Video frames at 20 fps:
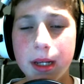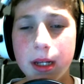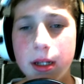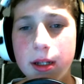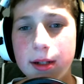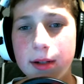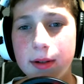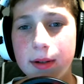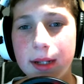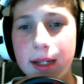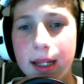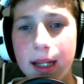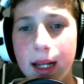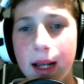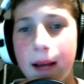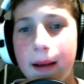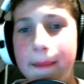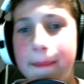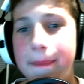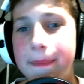doing
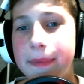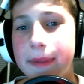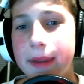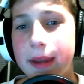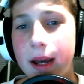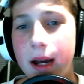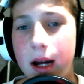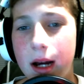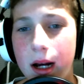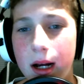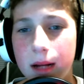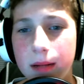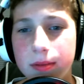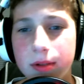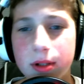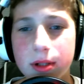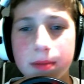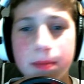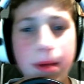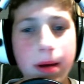uh,
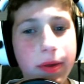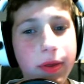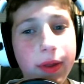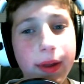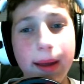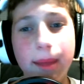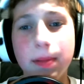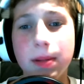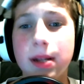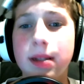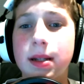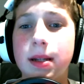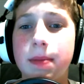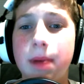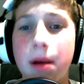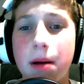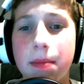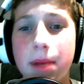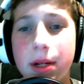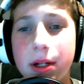just monthly updates
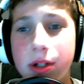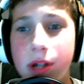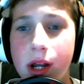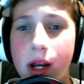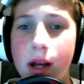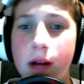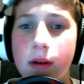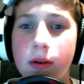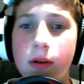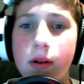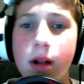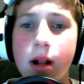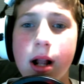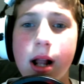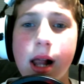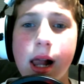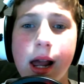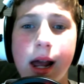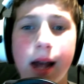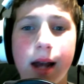about my channel
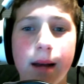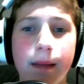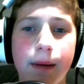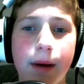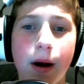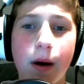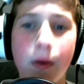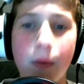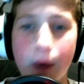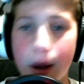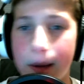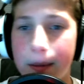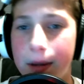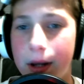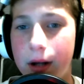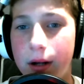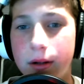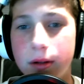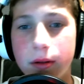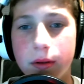and about what I'm
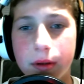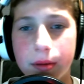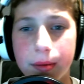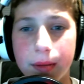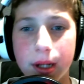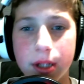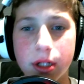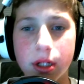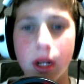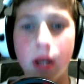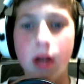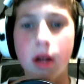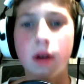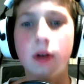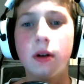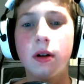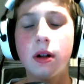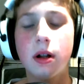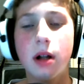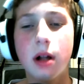gonna do with my
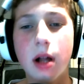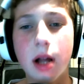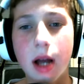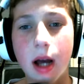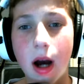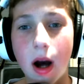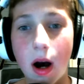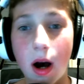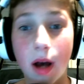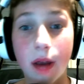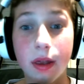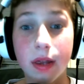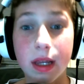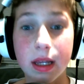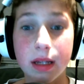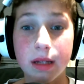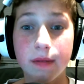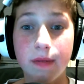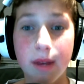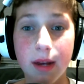channel on
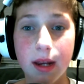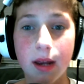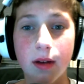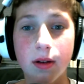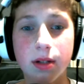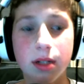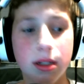these videos.